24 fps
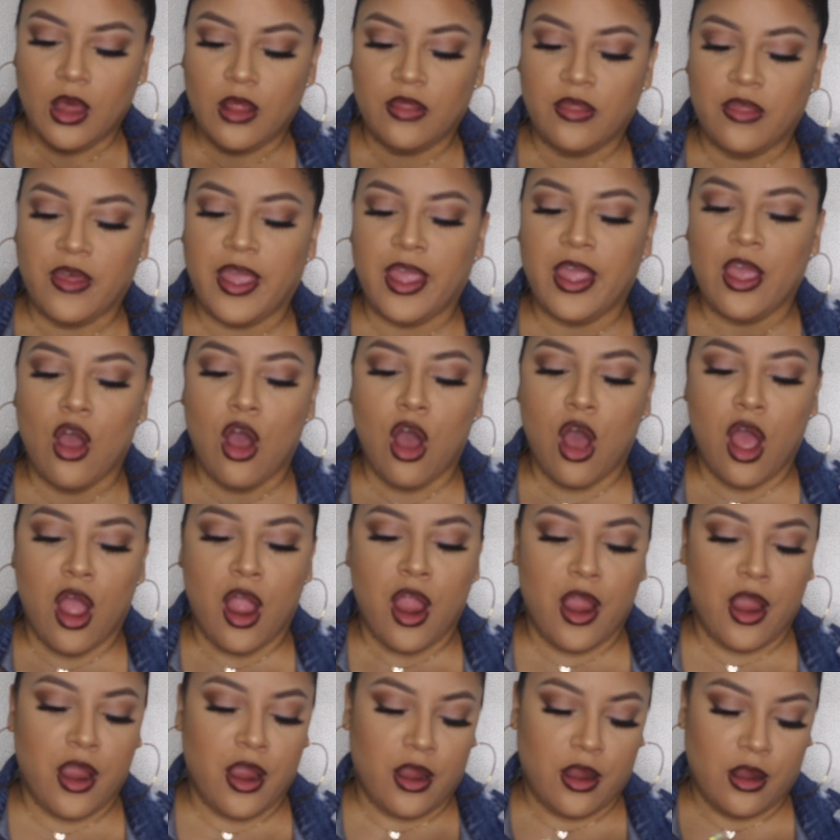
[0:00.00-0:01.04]
They
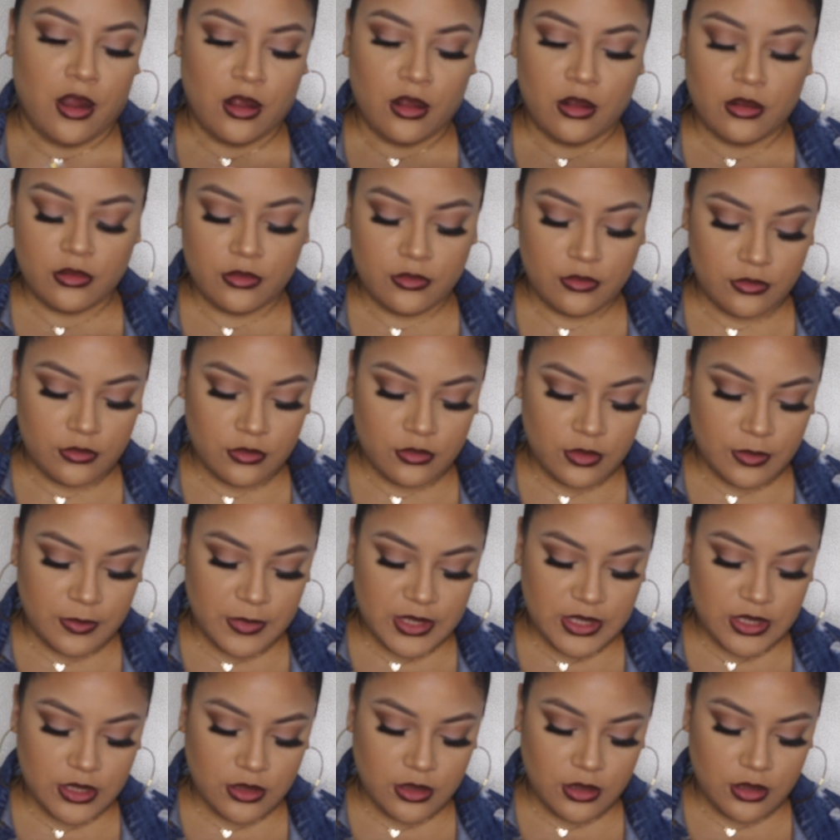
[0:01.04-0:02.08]
are, let
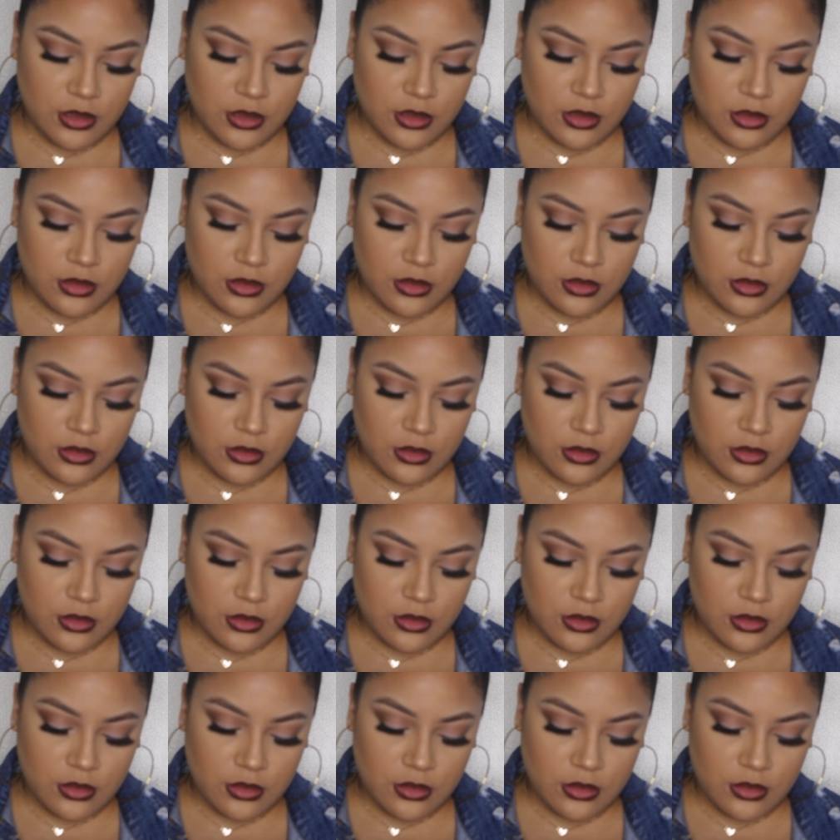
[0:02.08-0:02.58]
me see,